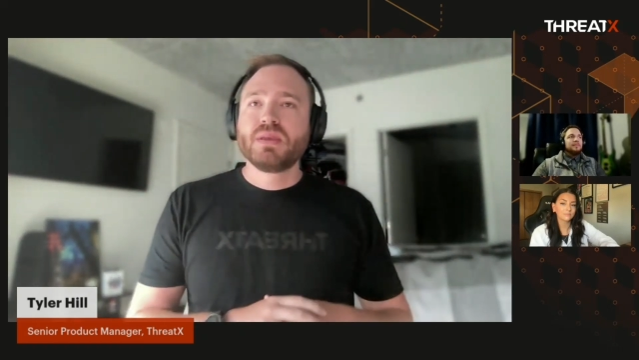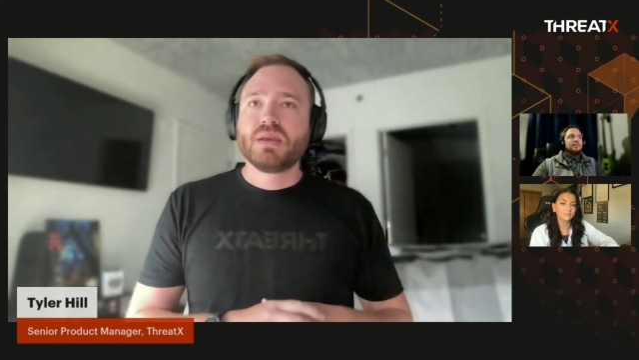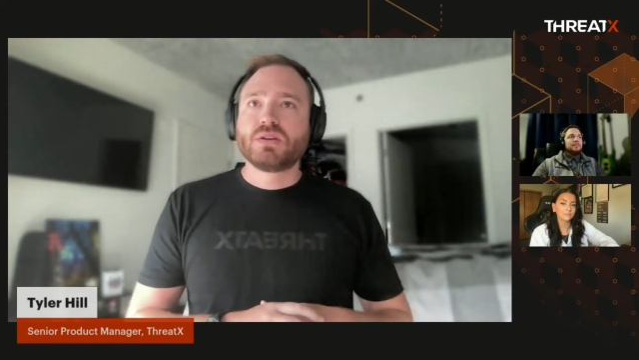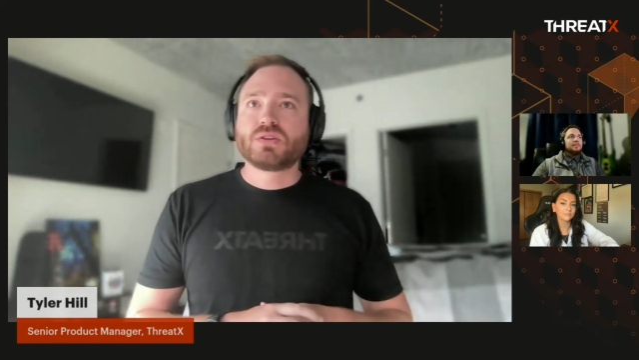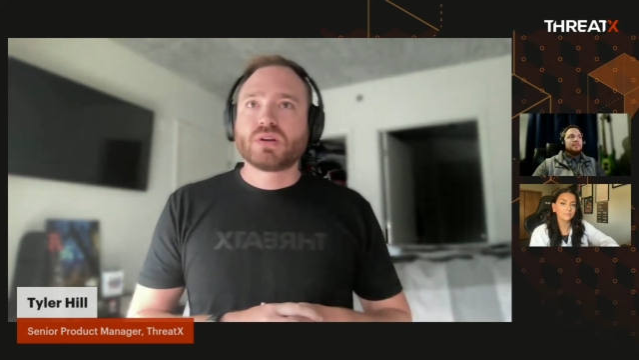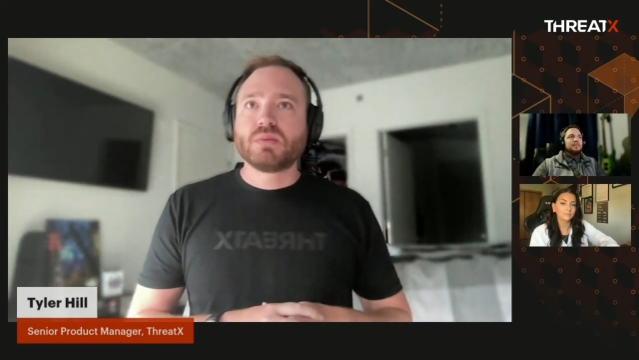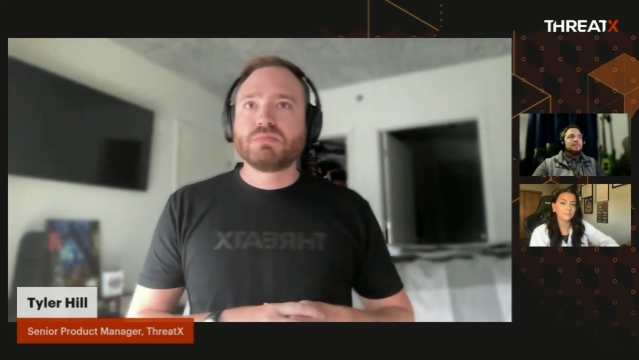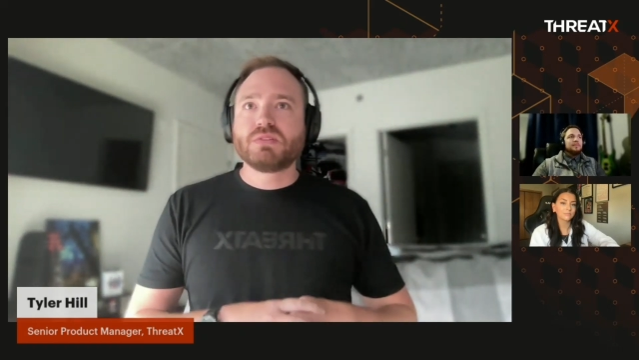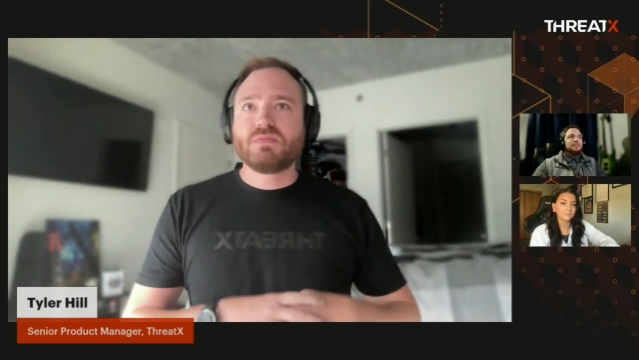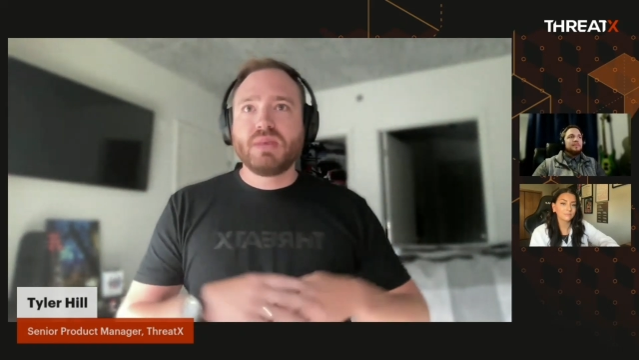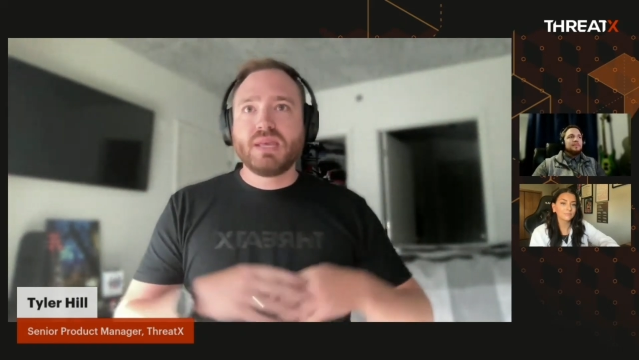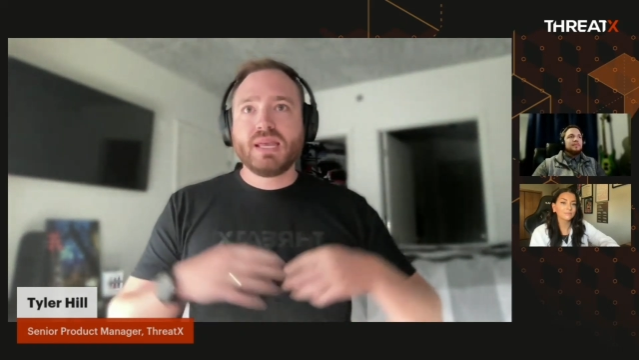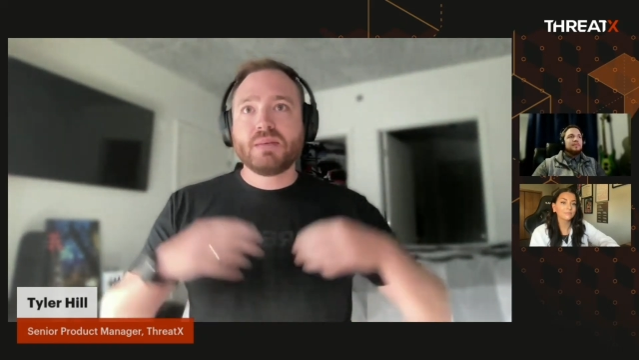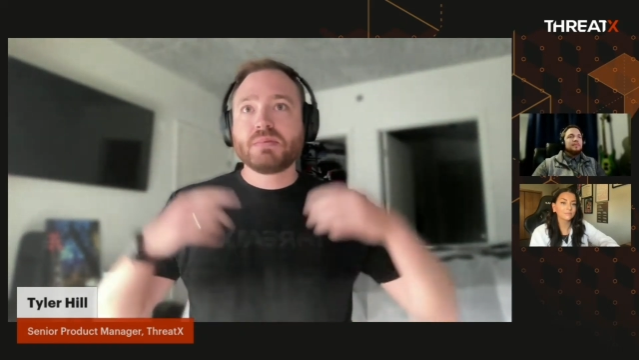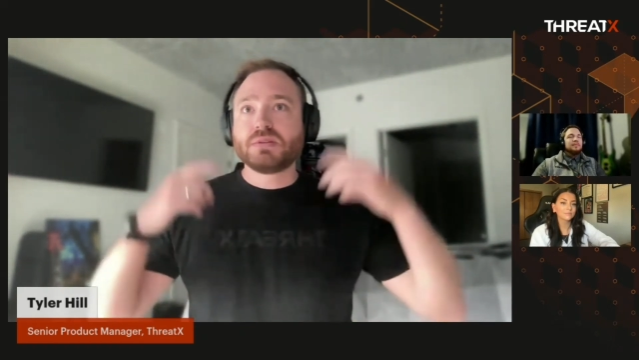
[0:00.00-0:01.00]
in terms of
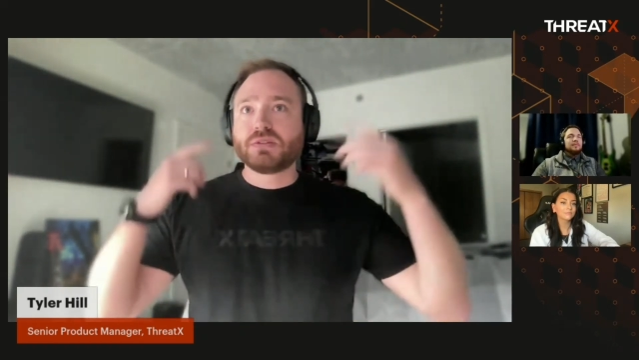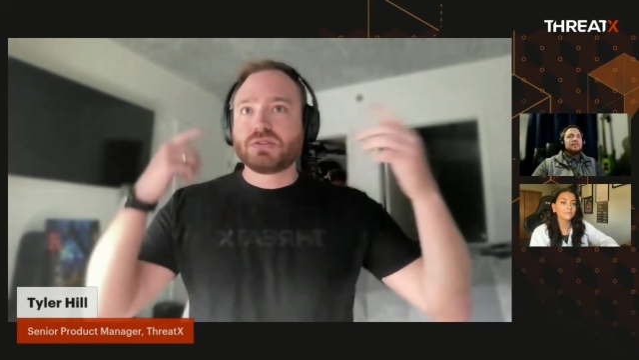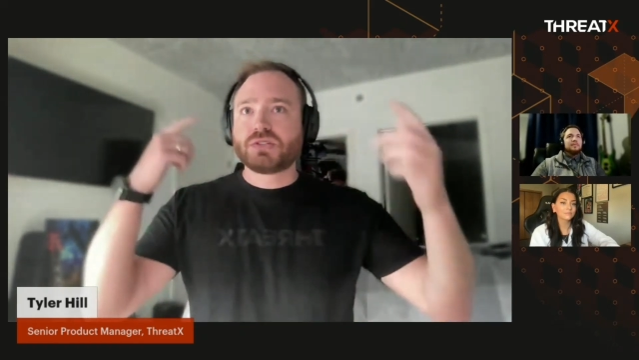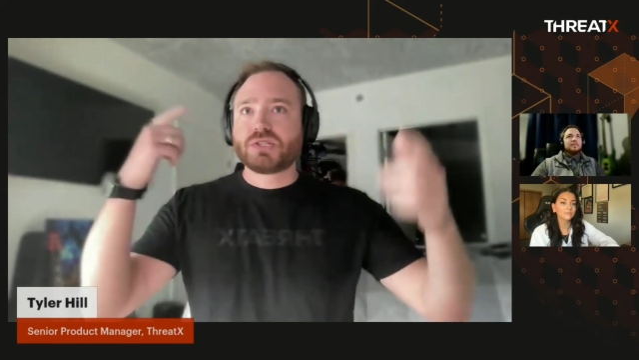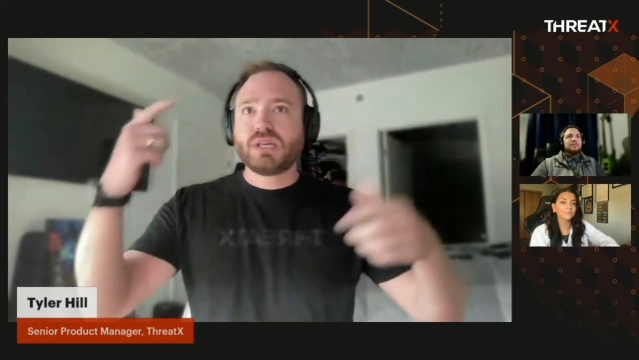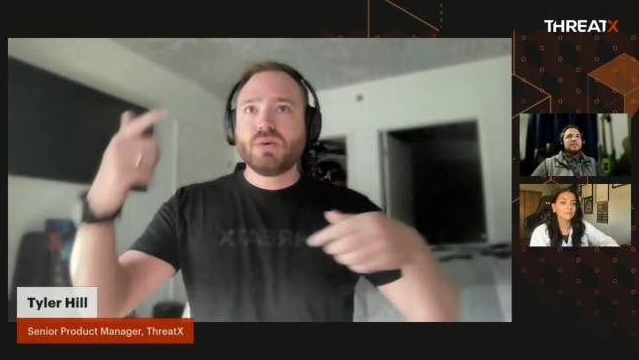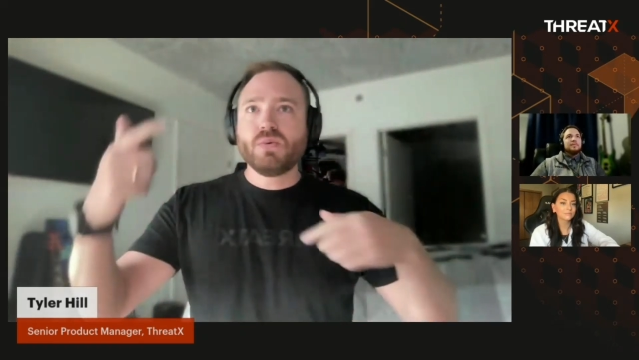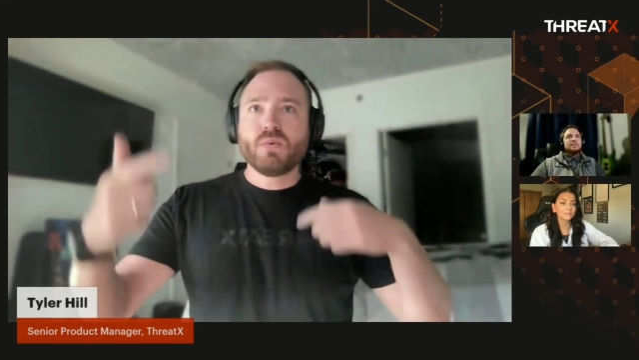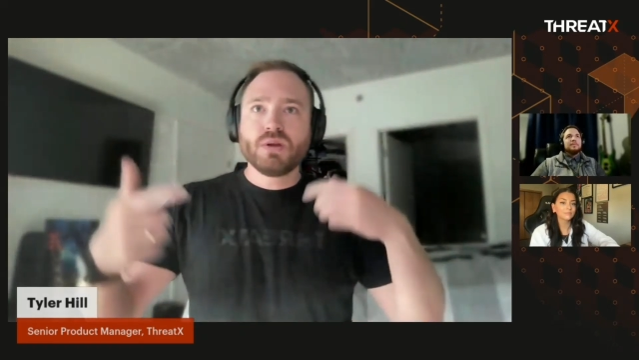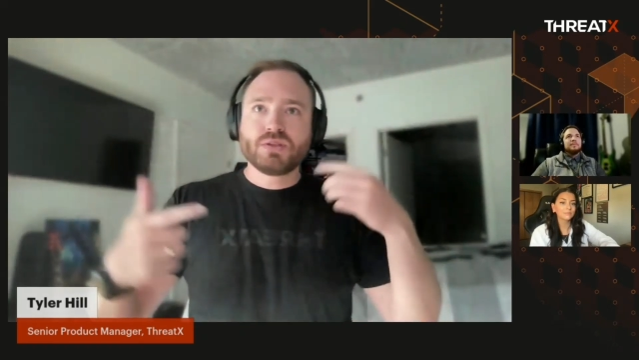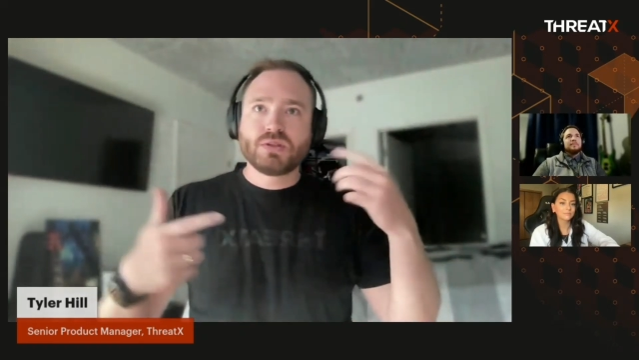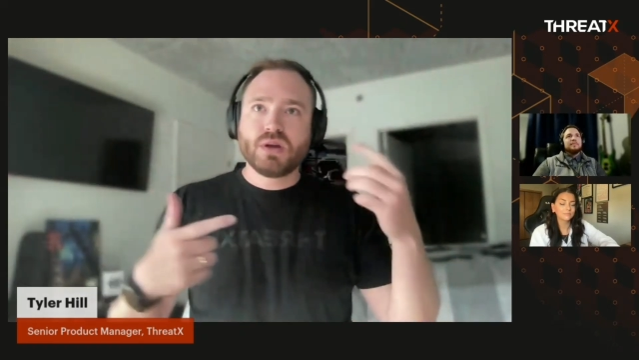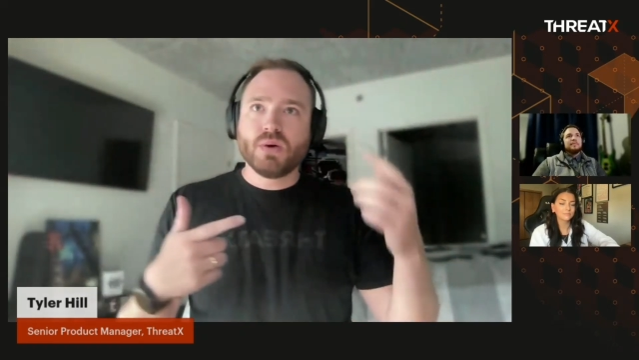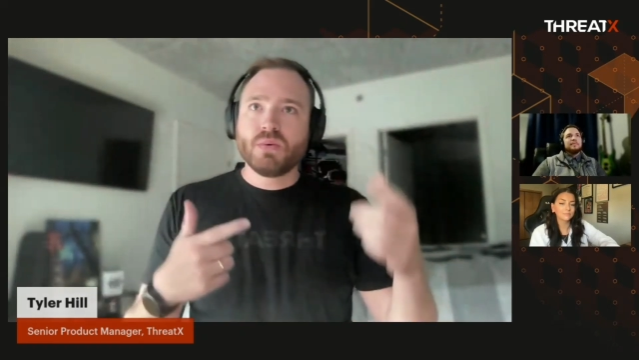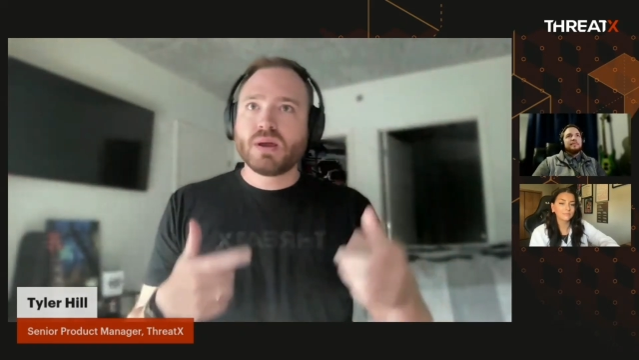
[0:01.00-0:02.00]
being able to see
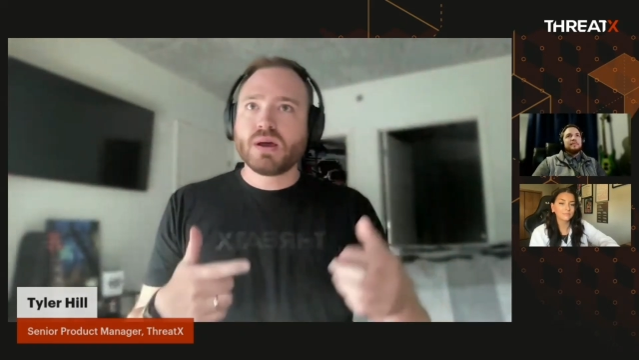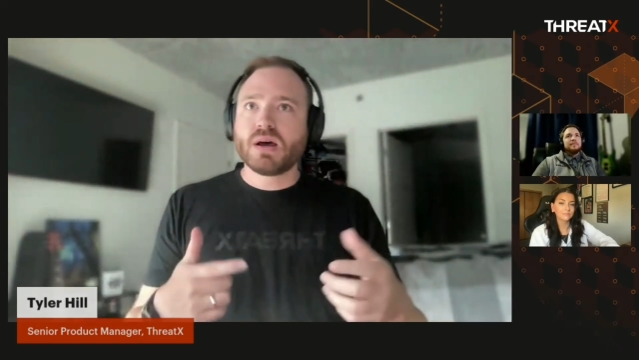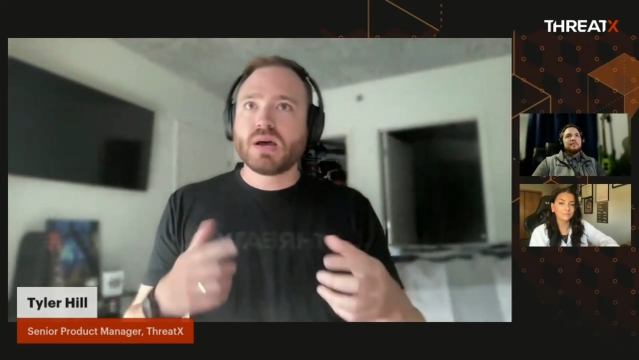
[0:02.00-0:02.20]
what's going